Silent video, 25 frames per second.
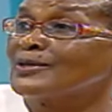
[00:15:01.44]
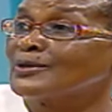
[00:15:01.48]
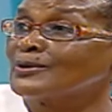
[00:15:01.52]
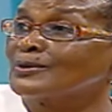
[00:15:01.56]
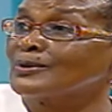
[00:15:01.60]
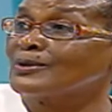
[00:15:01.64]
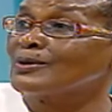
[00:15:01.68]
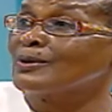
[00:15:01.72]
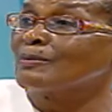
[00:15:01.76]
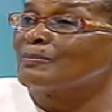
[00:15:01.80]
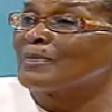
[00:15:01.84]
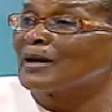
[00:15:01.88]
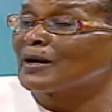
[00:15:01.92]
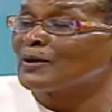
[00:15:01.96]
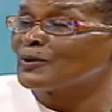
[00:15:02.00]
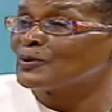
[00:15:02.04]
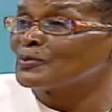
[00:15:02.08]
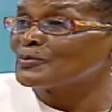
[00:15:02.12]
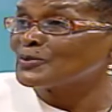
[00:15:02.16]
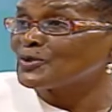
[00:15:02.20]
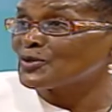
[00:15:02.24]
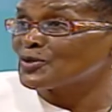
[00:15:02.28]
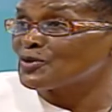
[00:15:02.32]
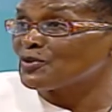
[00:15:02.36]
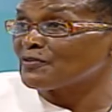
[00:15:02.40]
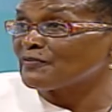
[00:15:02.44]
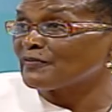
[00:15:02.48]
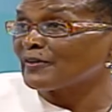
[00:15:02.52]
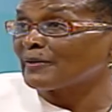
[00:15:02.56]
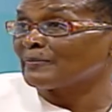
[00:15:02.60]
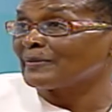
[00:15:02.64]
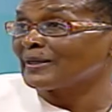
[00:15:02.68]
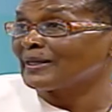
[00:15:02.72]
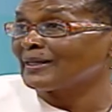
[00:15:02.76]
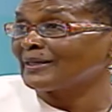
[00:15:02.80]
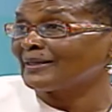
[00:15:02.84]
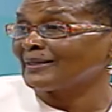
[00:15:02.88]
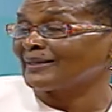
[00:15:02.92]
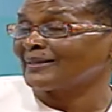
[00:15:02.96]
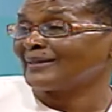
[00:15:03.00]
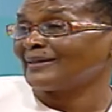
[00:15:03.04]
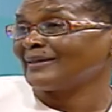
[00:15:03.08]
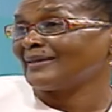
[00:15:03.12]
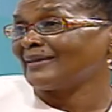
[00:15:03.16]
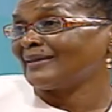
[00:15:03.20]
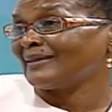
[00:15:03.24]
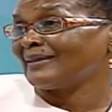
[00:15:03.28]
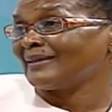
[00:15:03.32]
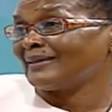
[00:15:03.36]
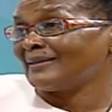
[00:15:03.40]
you'll go back home to your family,
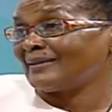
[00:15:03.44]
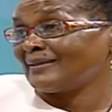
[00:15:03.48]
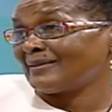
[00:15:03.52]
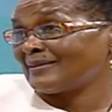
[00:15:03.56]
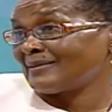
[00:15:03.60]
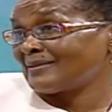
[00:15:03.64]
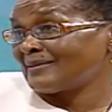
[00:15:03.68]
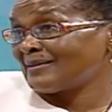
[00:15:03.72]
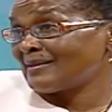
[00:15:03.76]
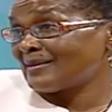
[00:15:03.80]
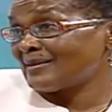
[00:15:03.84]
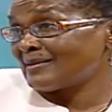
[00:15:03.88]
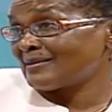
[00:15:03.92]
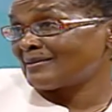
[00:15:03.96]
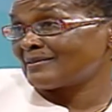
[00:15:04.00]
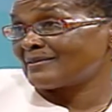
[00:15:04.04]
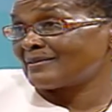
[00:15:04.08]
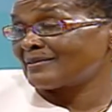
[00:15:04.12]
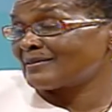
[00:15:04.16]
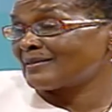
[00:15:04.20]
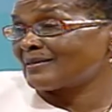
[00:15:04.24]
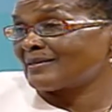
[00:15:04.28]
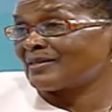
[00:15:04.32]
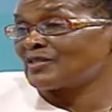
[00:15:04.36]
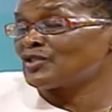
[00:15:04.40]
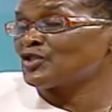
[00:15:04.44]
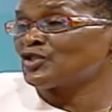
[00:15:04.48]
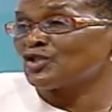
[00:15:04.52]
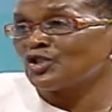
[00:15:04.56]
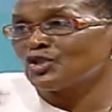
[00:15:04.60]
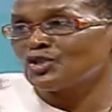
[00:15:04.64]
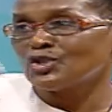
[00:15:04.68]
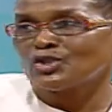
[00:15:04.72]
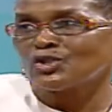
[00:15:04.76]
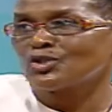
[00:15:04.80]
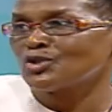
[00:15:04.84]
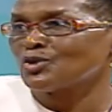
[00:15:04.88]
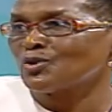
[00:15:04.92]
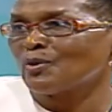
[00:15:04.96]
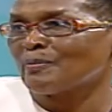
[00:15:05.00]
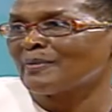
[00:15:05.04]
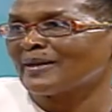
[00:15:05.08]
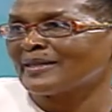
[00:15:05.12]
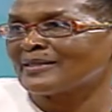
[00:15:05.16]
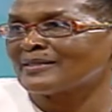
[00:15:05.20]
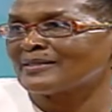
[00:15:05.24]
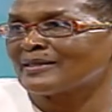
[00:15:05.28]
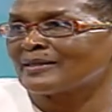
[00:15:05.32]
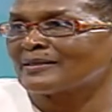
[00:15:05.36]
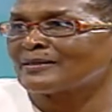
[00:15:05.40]
and it changes your
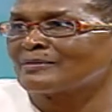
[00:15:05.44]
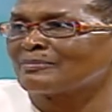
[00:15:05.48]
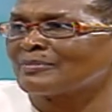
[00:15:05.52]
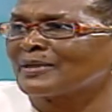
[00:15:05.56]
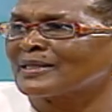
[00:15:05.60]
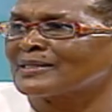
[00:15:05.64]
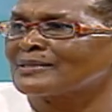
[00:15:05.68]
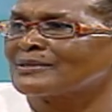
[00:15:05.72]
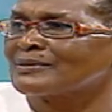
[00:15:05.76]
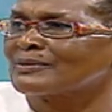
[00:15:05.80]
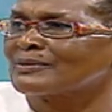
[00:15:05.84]
mindset. But yes,